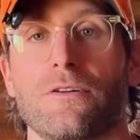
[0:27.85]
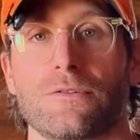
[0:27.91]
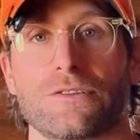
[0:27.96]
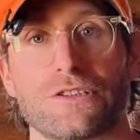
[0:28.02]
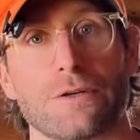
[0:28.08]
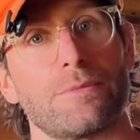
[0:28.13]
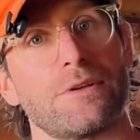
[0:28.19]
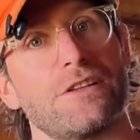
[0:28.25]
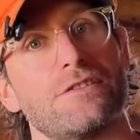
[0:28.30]

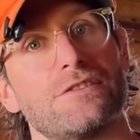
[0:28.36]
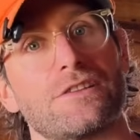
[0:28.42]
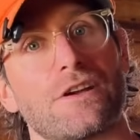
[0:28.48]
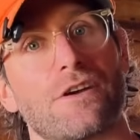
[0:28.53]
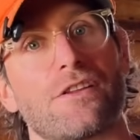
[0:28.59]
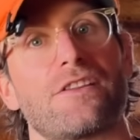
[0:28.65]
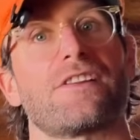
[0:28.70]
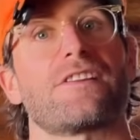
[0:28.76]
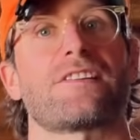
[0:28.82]
which I'll be
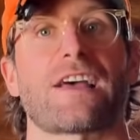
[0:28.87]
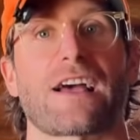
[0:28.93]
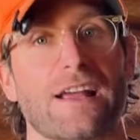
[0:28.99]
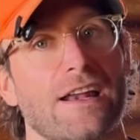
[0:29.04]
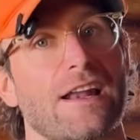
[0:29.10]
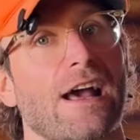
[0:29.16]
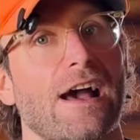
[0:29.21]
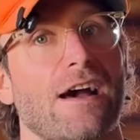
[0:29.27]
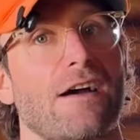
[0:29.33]
using on the
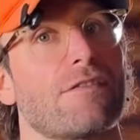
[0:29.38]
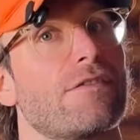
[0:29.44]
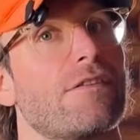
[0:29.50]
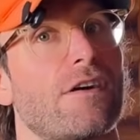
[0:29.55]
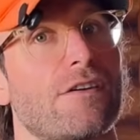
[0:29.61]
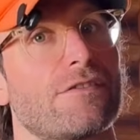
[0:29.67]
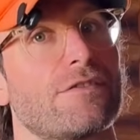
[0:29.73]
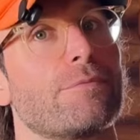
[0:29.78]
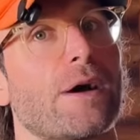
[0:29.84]
second half
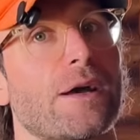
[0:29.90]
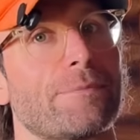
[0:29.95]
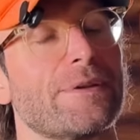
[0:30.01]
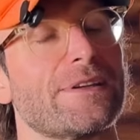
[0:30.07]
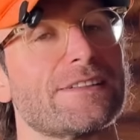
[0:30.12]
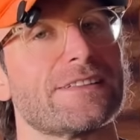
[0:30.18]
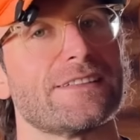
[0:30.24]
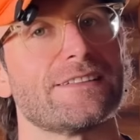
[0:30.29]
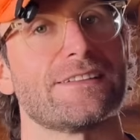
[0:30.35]
of my
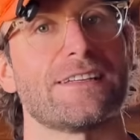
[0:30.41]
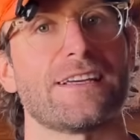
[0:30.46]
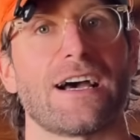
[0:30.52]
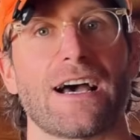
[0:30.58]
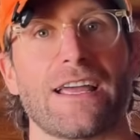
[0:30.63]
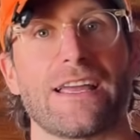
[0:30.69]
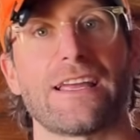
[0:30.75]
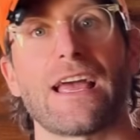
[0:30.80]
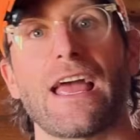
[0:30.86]
PCT
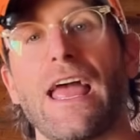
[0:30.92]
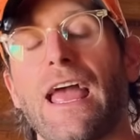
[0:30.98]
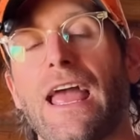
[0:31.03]
hike,